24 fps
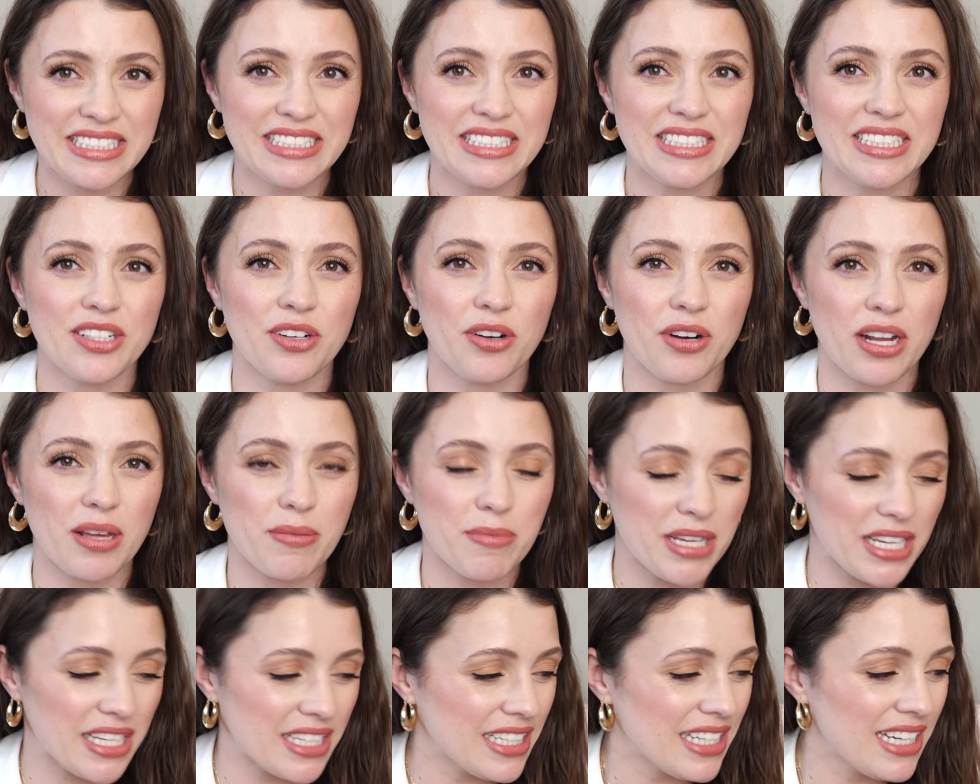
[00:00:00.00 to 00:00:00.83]
You know what I
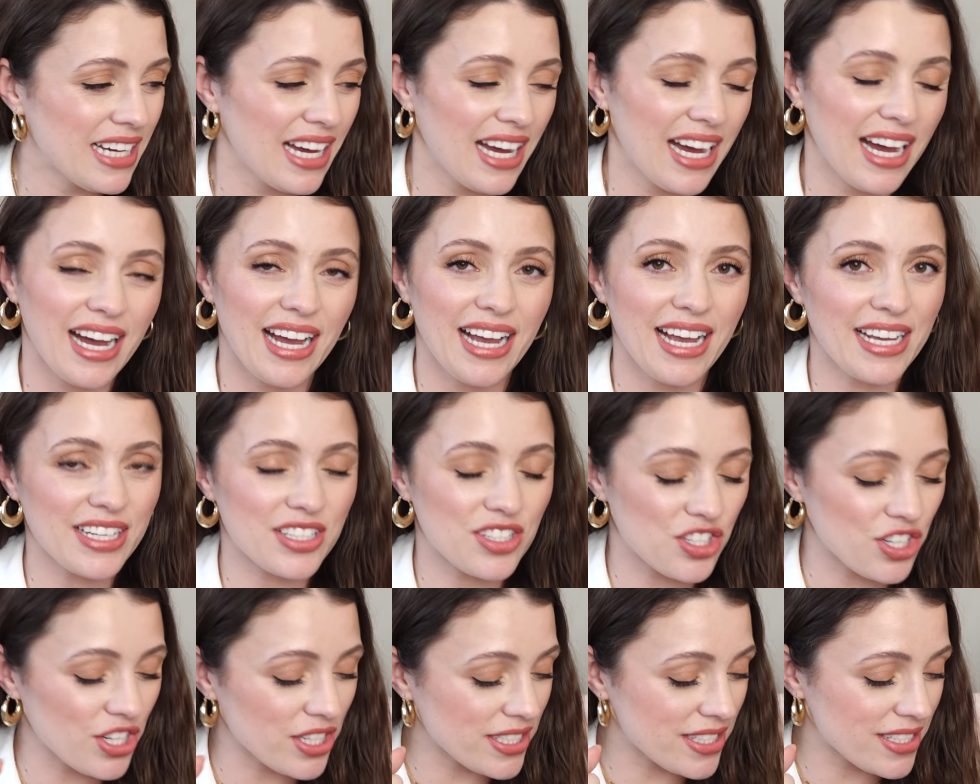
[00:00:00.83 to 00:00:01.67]
mean? It
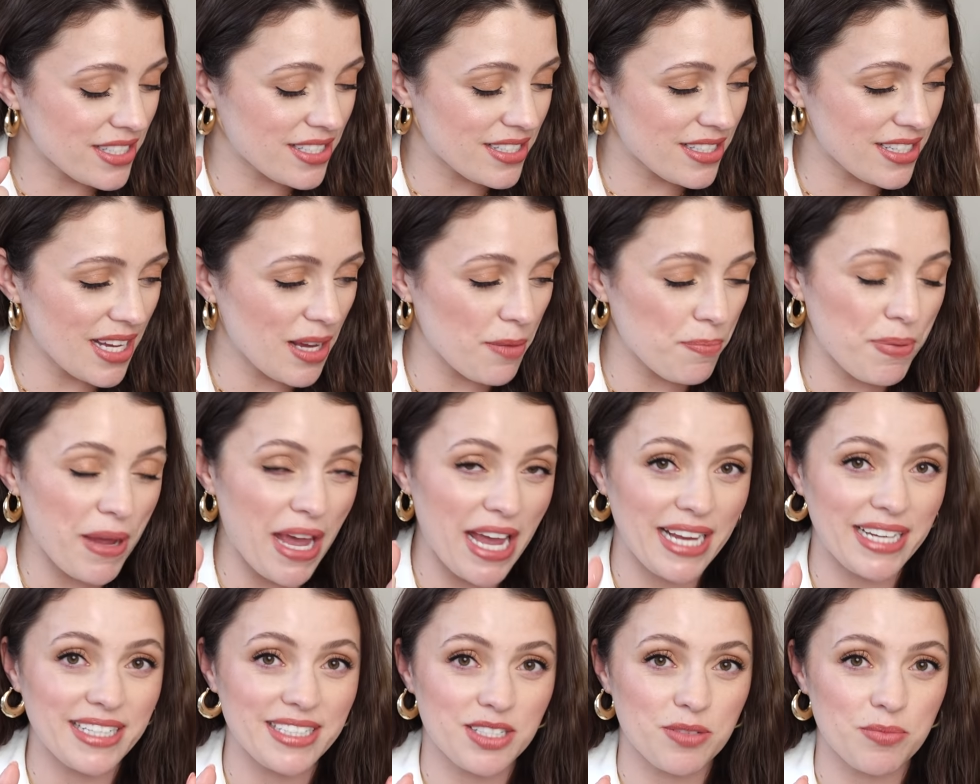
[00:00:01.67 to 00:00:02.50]
just, it
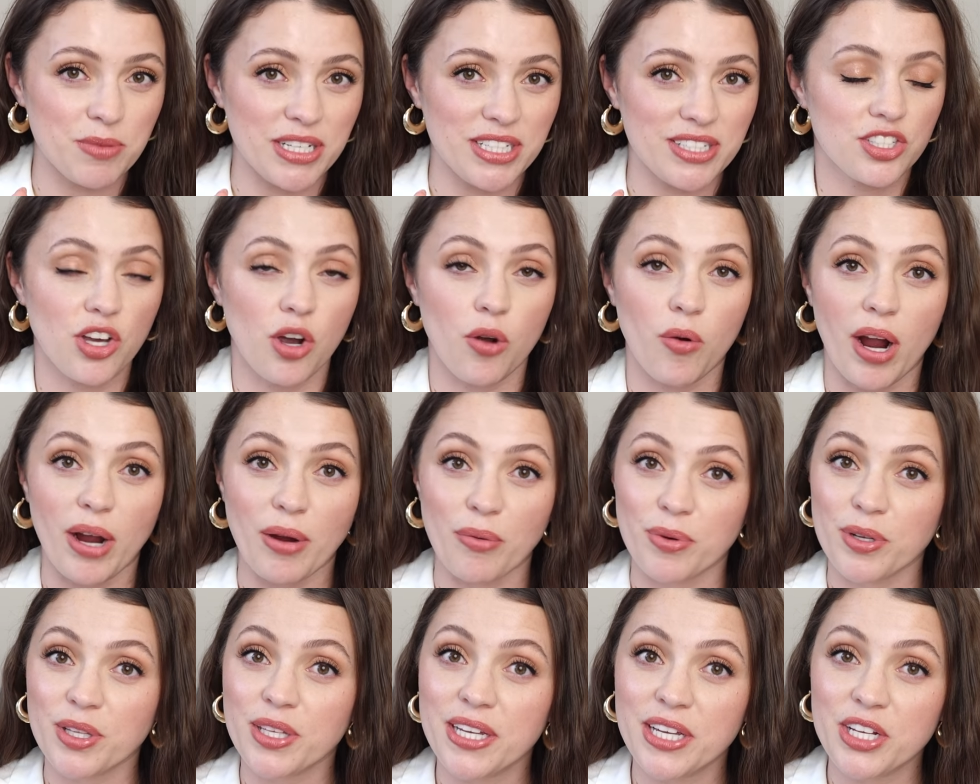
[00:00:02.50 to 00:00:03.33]
pains me. So I
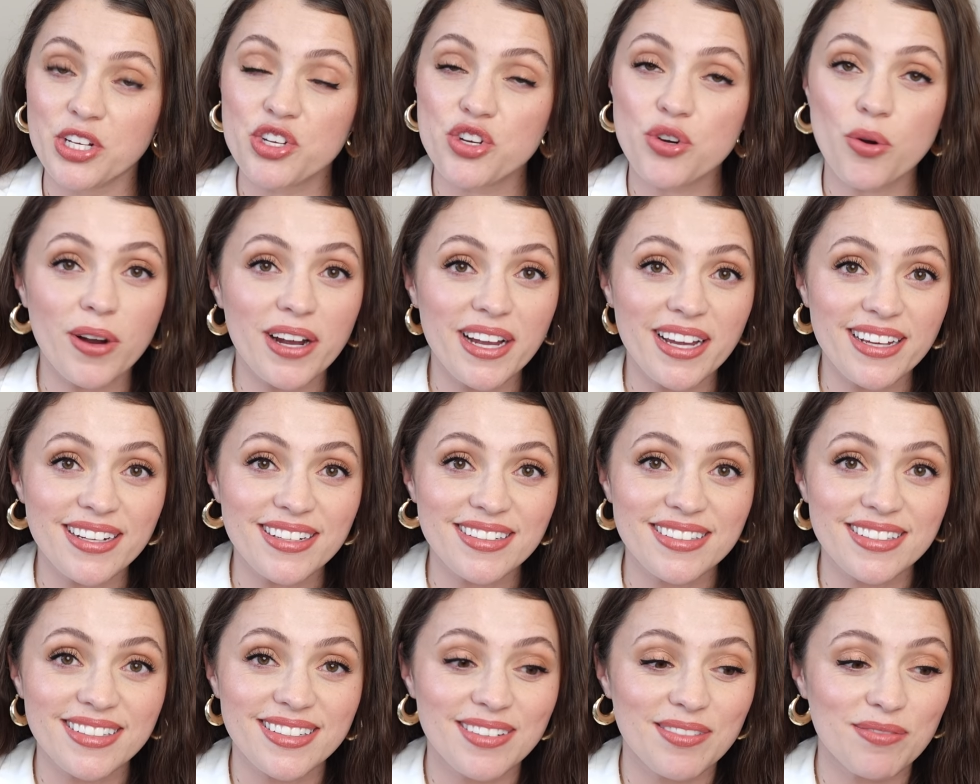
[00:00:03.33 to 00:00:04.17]
really enjoy it,
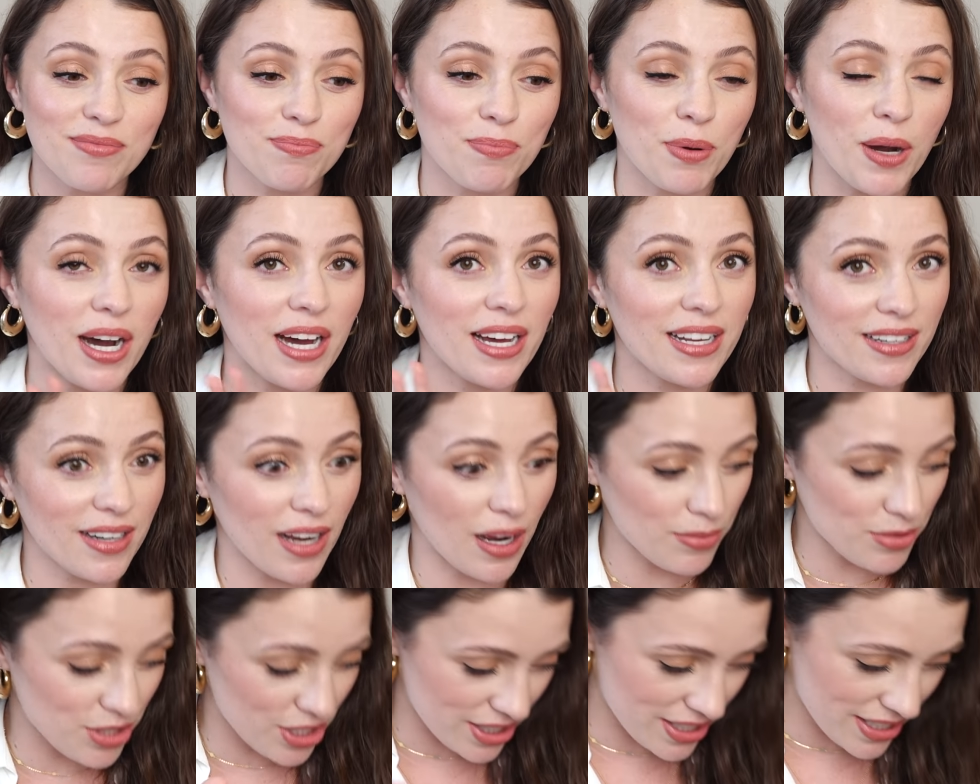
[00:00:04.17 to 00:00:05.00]
but
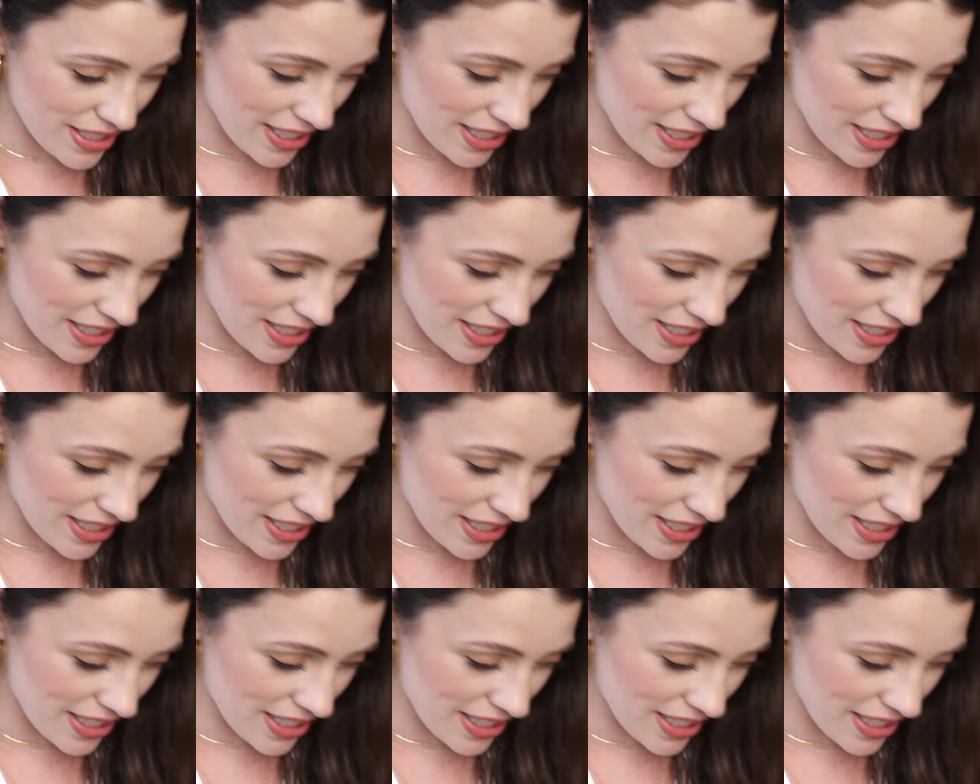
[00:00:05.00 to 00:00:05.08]
I'm just